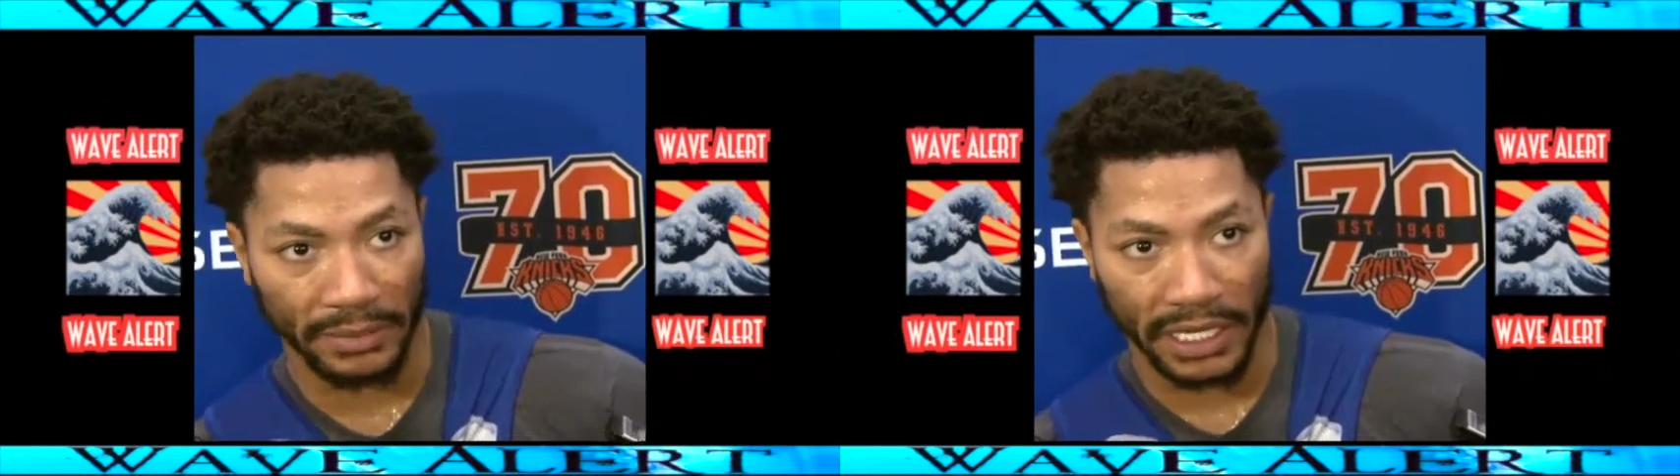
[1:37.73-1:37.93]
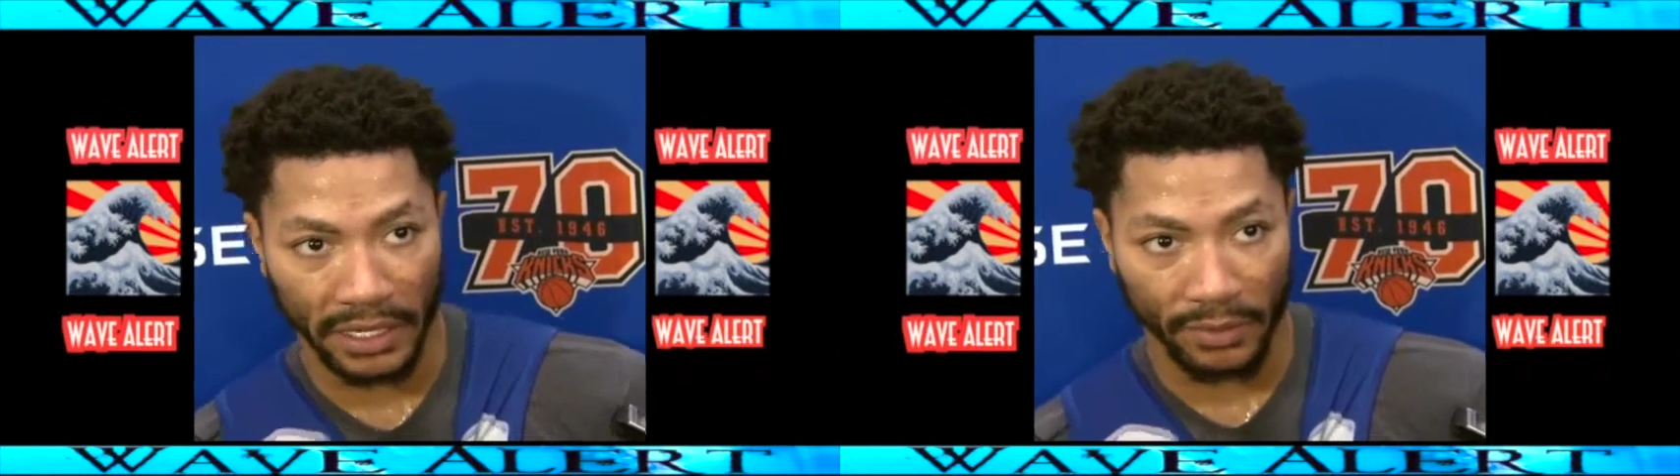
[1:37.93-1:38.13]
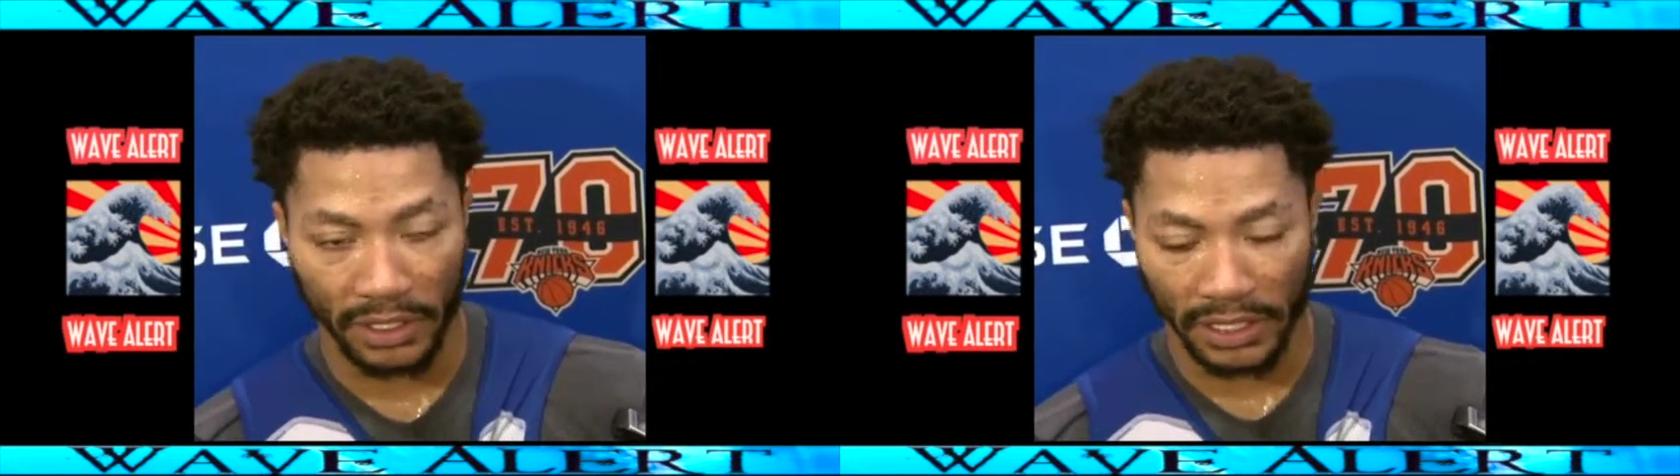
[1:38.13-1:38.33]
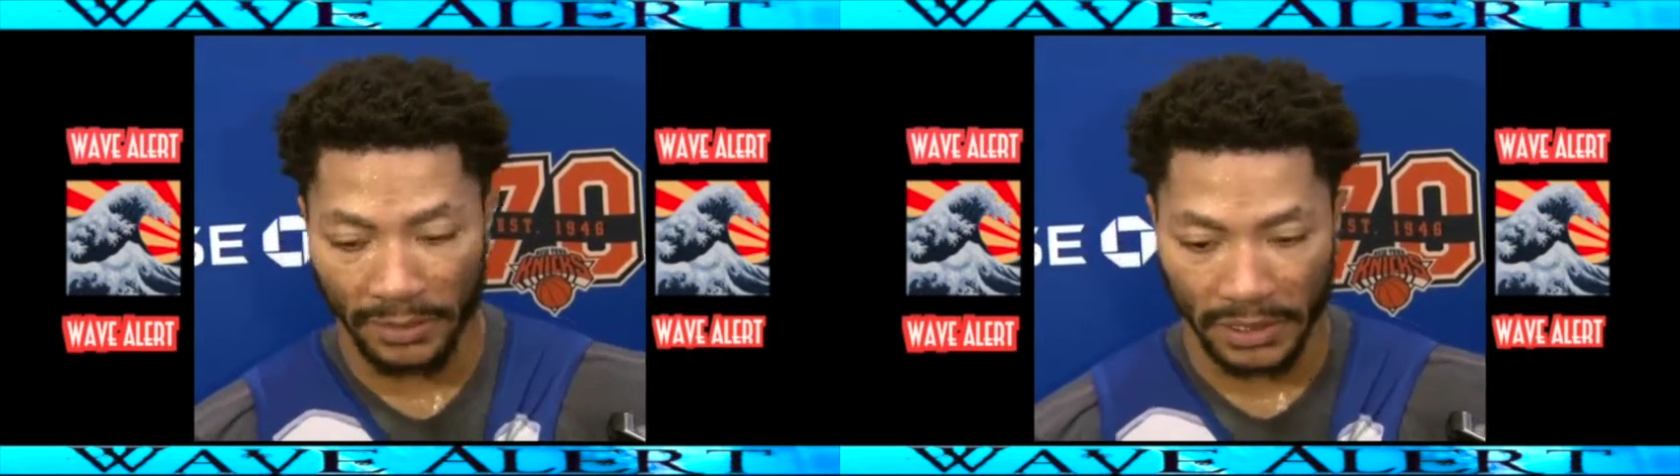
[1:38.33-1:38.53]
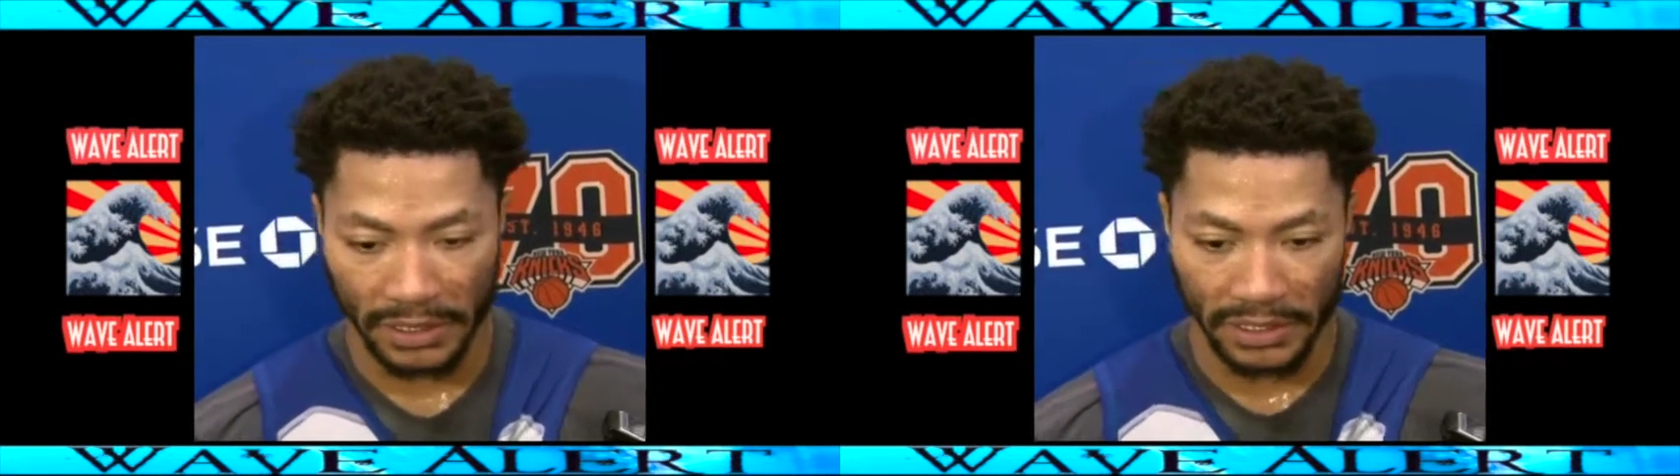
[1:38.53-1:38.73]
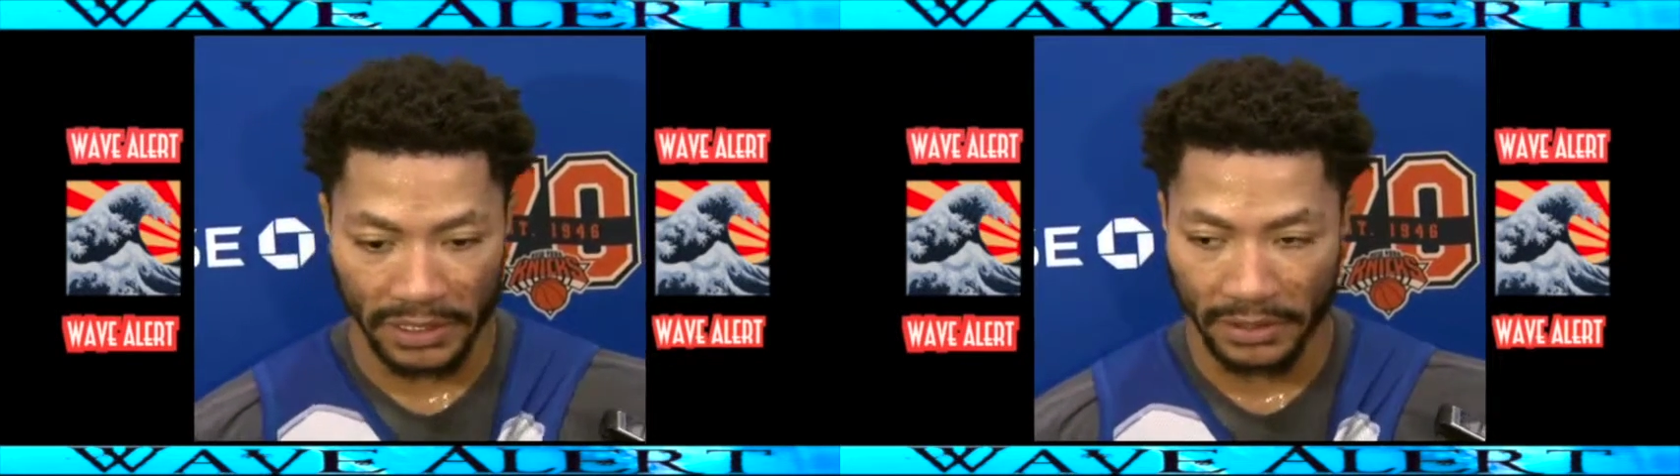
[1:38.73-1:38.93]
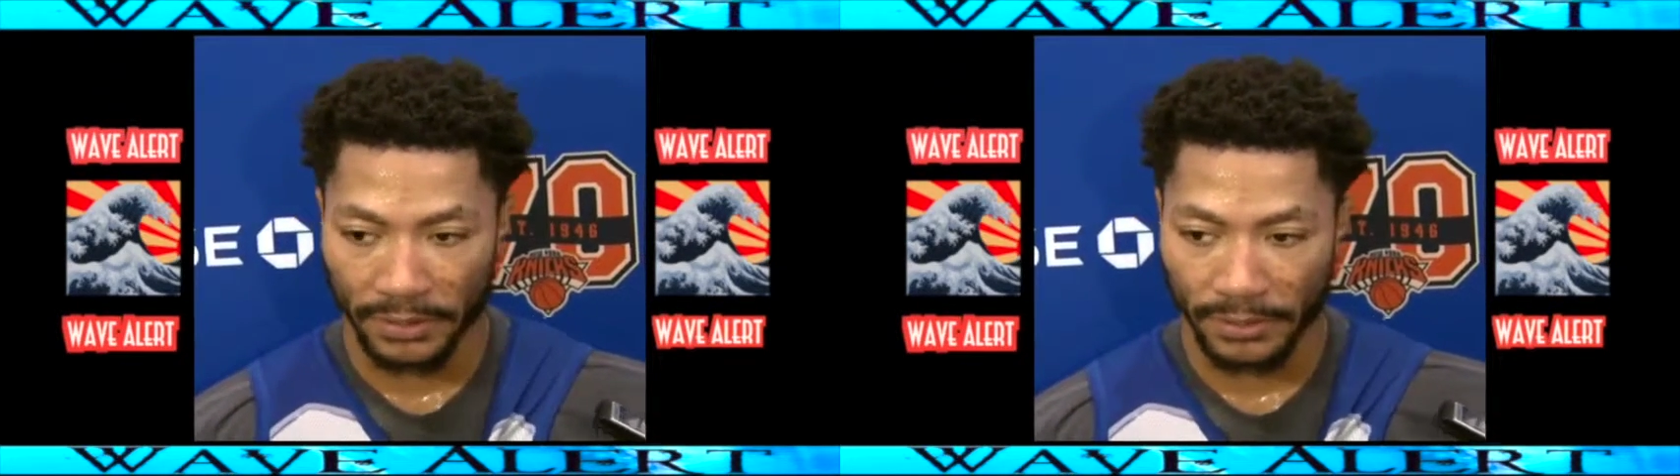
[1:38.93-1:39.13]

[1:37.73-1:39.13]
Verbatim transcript: and take it one game at a time.